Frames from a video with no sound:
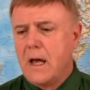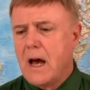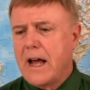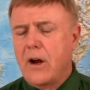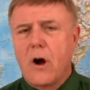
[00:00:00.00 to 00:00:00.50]

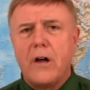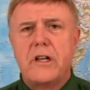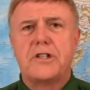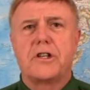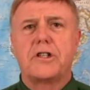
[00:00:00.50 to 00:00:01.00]
I hear all
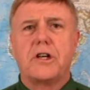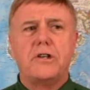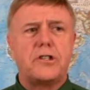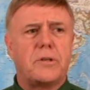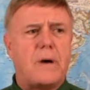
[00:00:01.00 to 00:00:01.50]
these
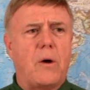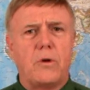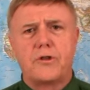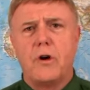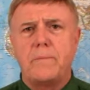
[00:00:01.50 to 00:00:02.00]
excuses about,
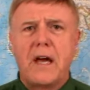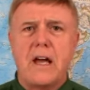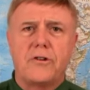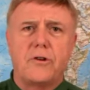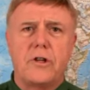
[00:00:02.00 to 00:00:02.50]
well, Trump
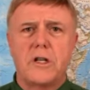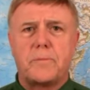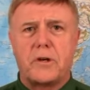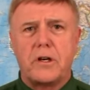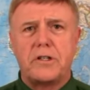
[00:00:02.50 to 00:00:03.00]
can't do this
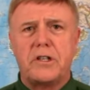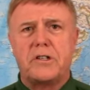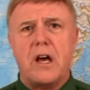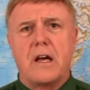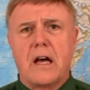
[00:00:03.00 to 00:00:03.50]
because
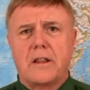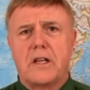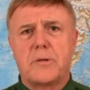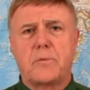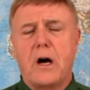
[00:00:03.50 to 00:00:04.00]
he's got
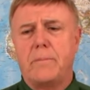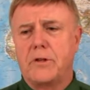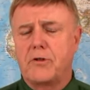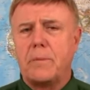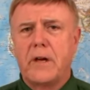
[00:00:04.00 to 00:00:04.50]
this problem,
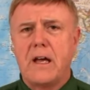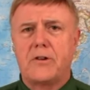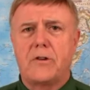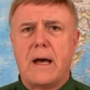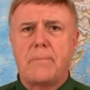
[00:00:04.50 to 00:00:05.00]
and Trump
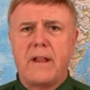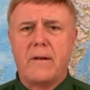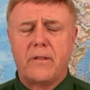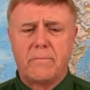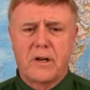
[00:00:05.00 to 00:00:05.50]
can't do
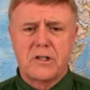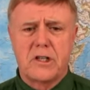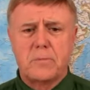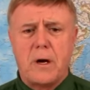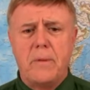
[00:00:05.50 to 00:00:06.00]
that because
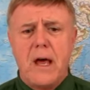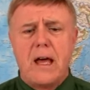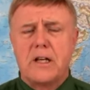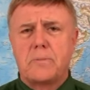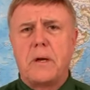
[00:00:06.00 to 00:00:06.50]
of this problem,
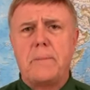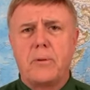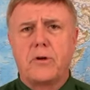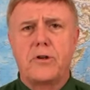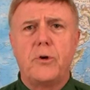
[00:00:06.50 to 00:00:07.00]
and his
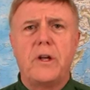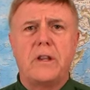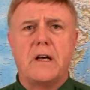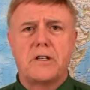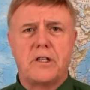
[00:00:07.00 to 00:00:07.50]
people are
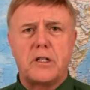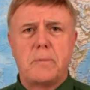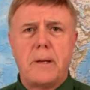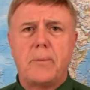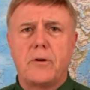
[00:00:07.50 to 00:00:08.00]
doing this, and his
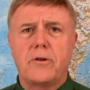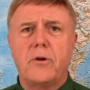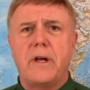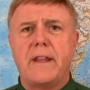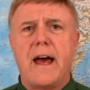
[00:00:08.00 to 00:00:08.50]
people are
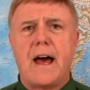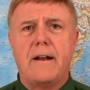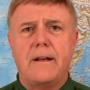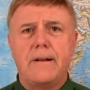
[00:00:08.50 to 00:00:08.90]
doing that.